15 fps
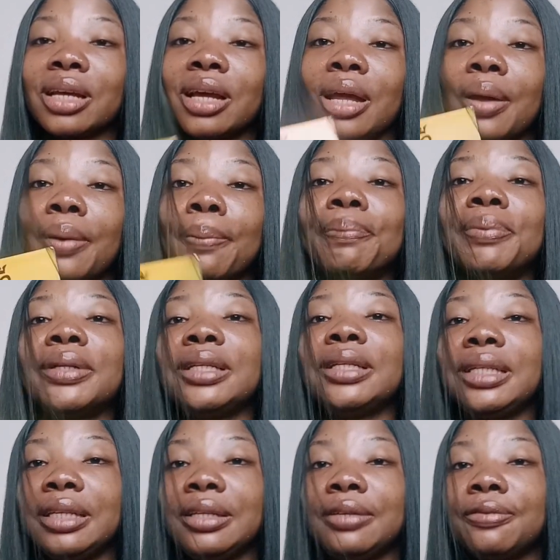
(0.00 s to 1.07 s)

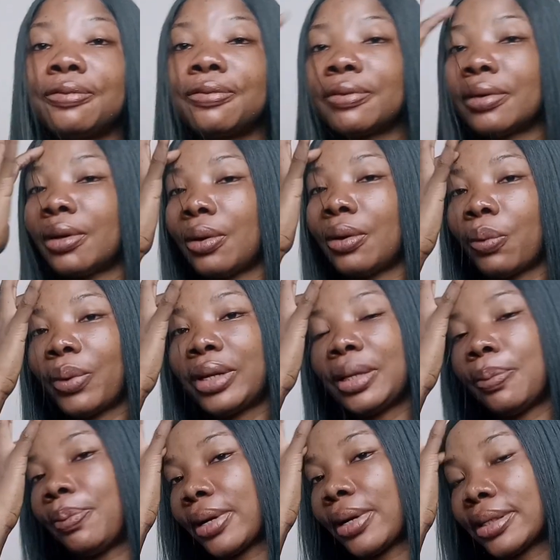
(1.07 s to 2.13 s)
believe when the brand
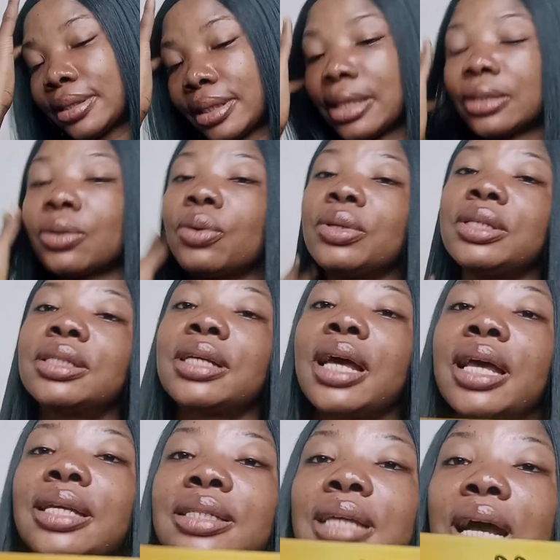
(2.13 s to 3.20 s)
says, "Oh, this hair is
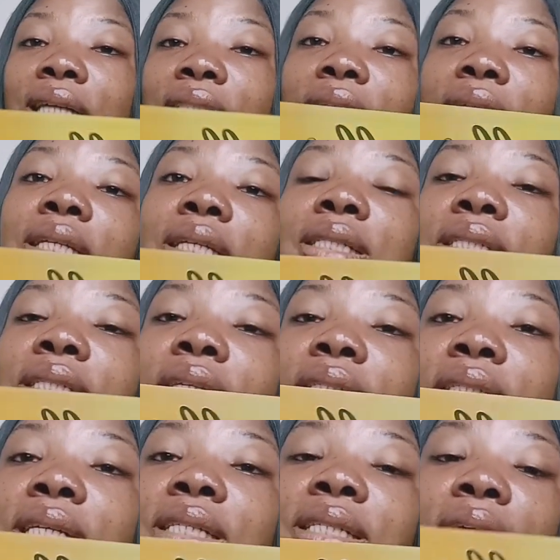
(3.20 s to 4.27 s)
actually this
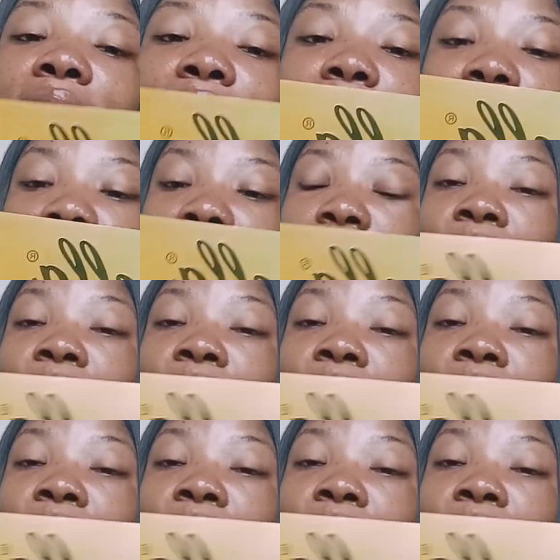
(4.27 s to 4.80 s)
hair is a